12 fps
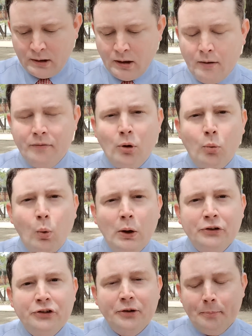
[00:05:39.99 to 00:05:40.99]
of the
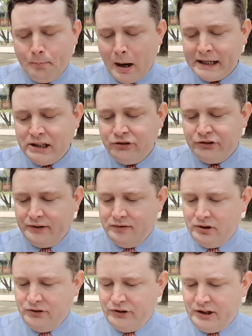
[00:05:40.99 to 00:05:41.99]
once mighty
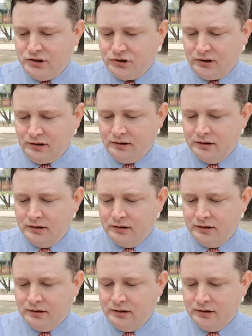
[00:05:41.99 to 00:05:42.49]
civilization.